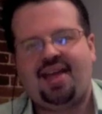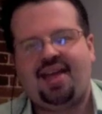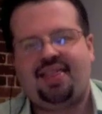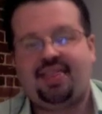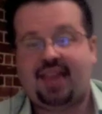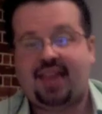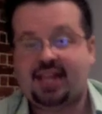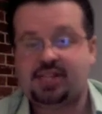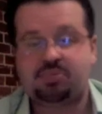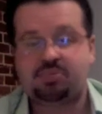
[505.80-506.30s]

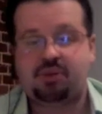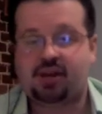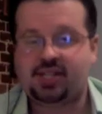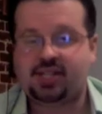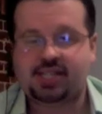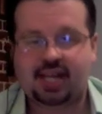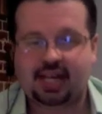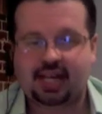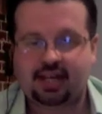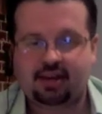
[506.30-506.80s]
that's my
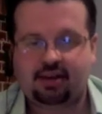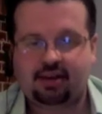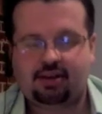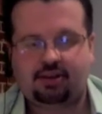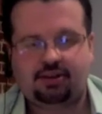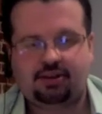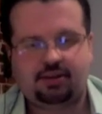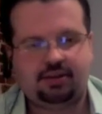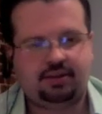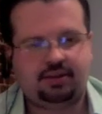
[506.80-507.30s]
take
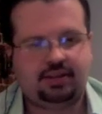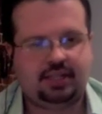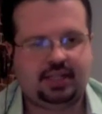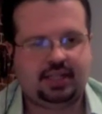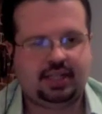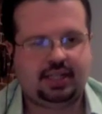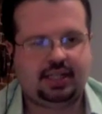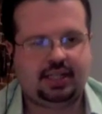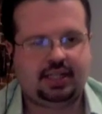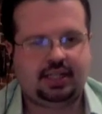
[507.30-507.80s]
on
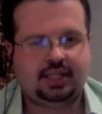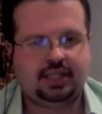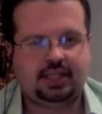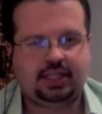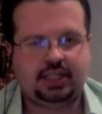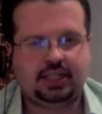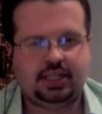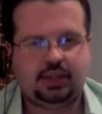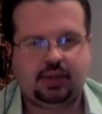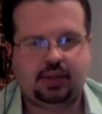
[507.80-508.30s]

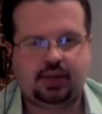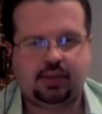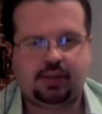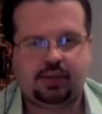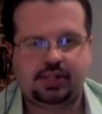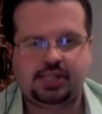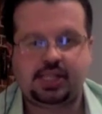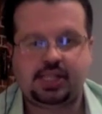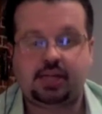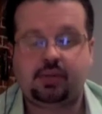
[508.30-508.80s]
who I want
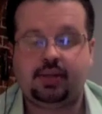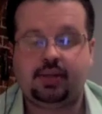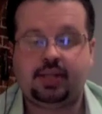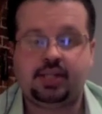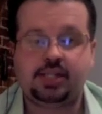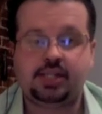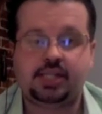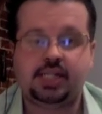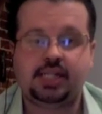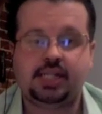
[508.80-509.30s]
to see win
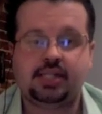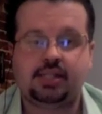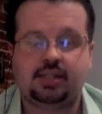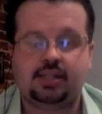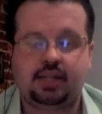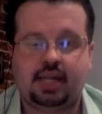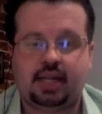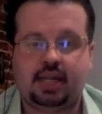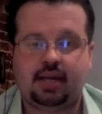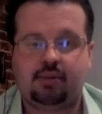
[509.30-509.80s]
this season,
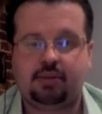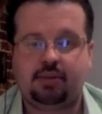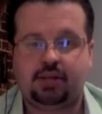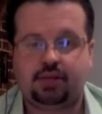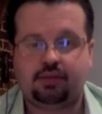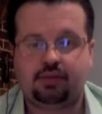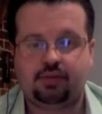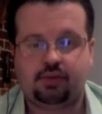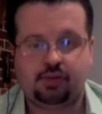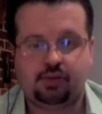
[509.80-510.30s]
and I'm
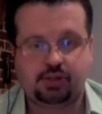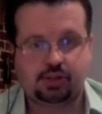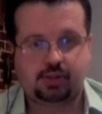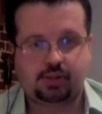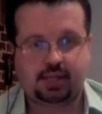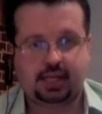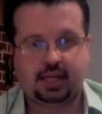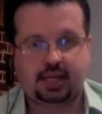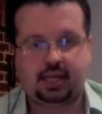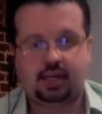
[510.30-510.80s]
looking forward to
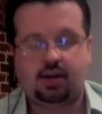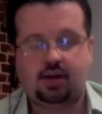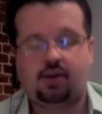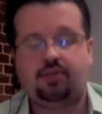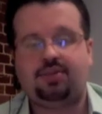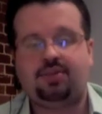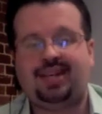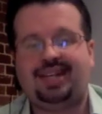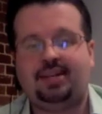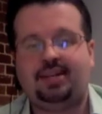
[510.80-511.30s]
it kicking
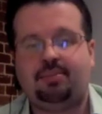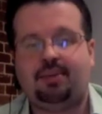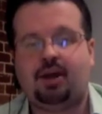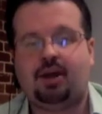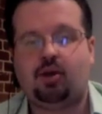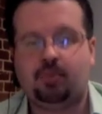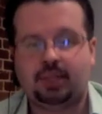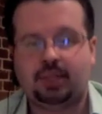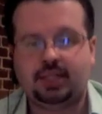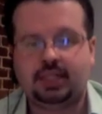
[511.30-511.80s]
off in
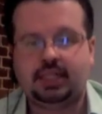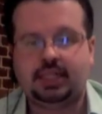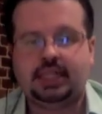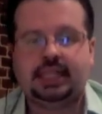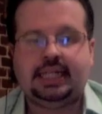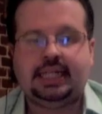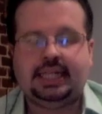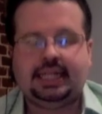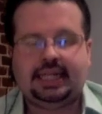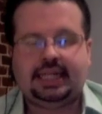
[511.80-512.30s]
Melbourne
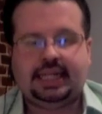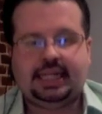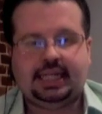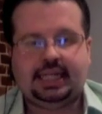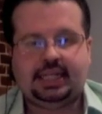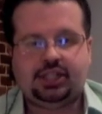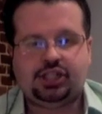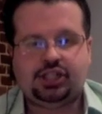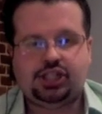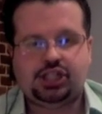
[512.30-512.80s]

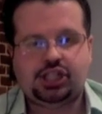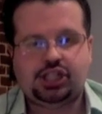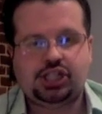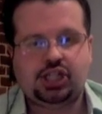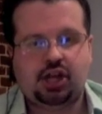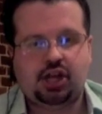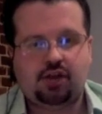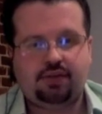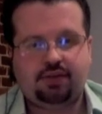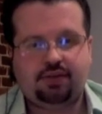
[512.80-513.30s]
in just
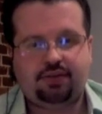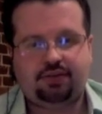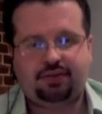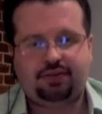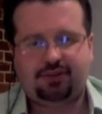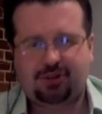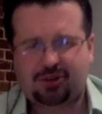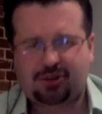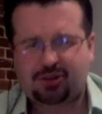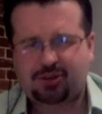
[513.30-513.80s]
over
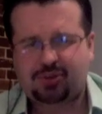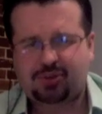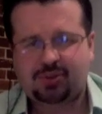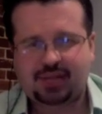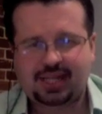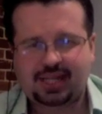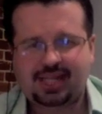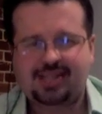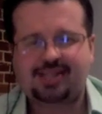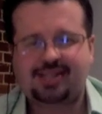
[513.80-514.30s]
4
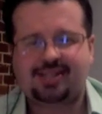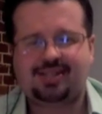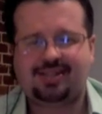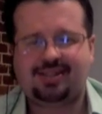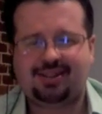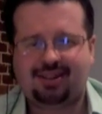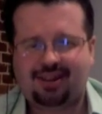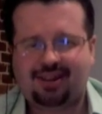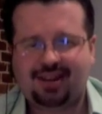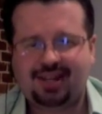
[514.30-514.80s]
weeks'
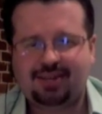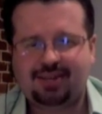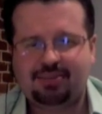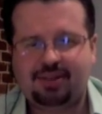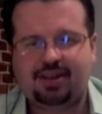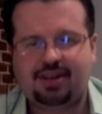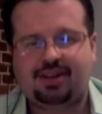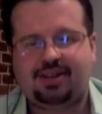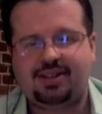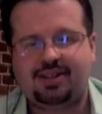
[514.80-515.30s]
time,
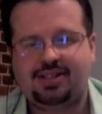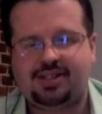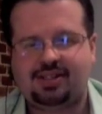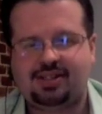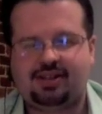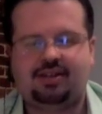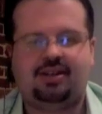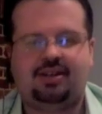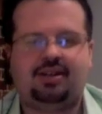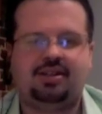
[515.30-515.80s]
guys.
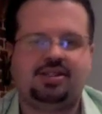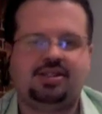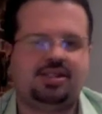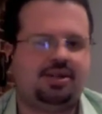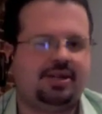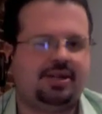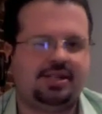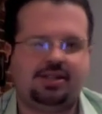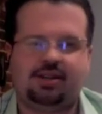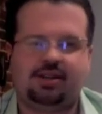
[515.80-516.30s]
Oh, so
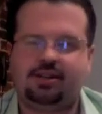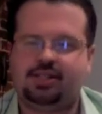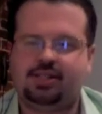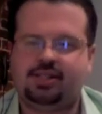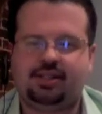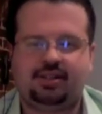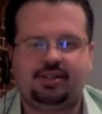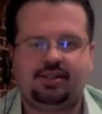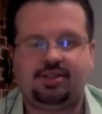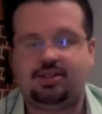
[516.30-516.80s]

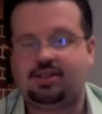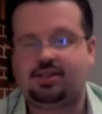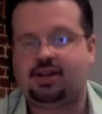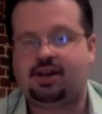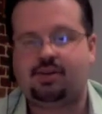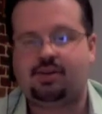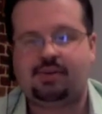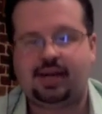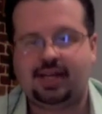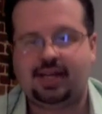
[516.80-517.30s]
excited. Just
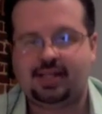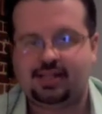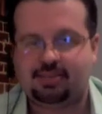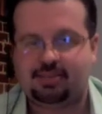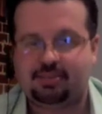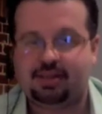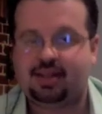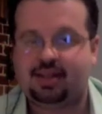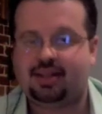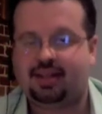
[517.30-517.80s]
can't wait.
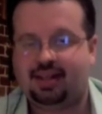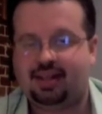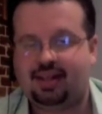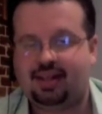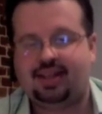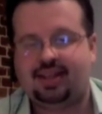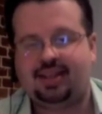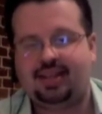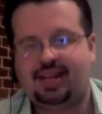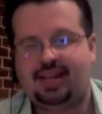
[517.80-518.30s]
But
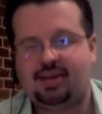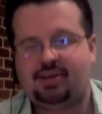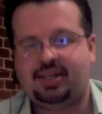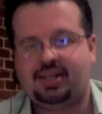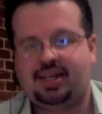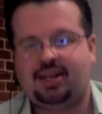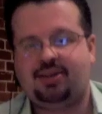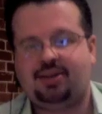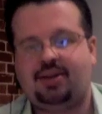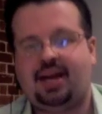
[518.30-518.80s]
there we
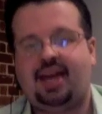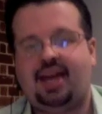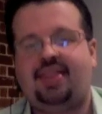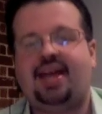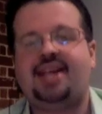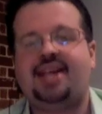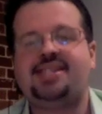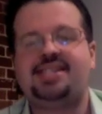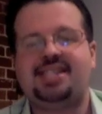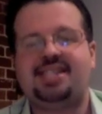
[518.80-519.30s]
go. And
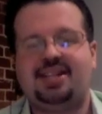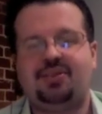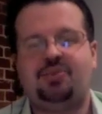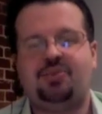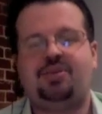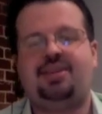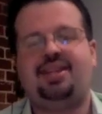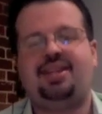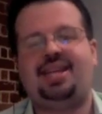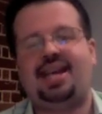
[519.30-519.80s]
that's it
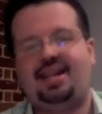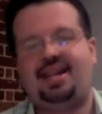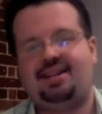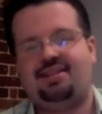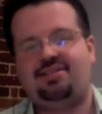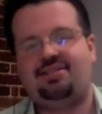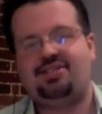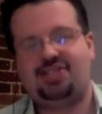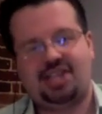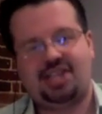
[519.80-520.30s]
with the end
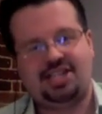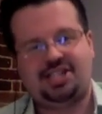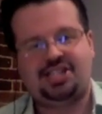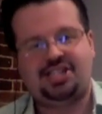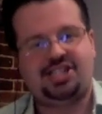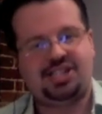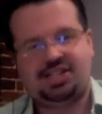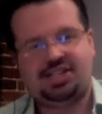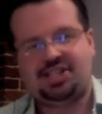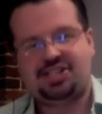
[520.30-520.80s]
of the Jazzy
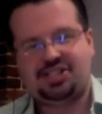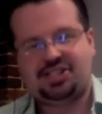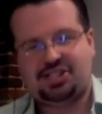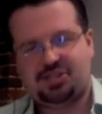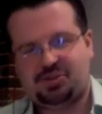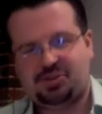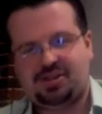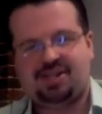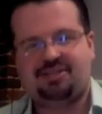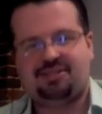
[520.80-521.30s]
Shirts
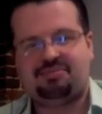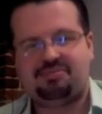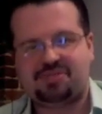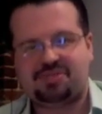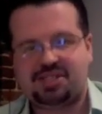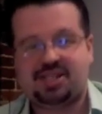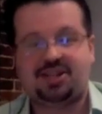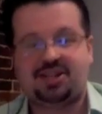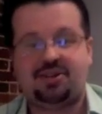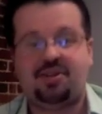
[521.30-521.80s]
as well.
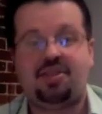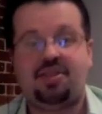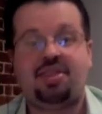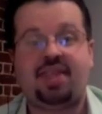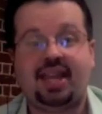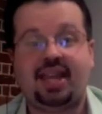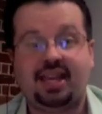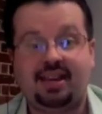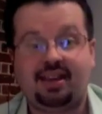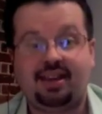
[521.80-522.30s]
So
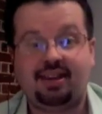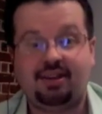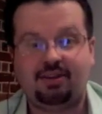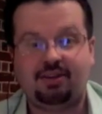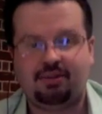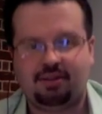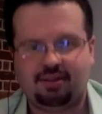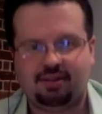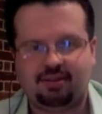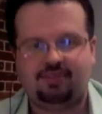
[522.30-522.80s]
thank you
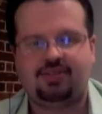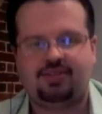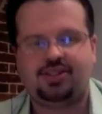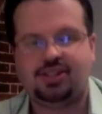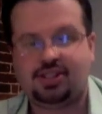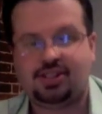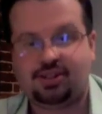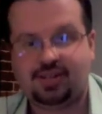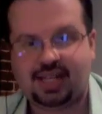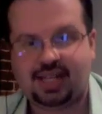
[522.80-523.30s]
for
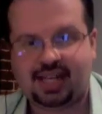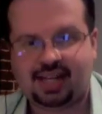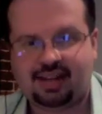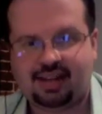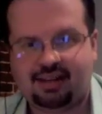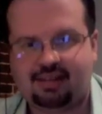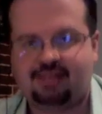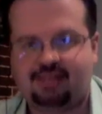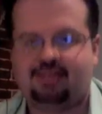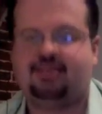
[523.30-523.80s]
tuning in.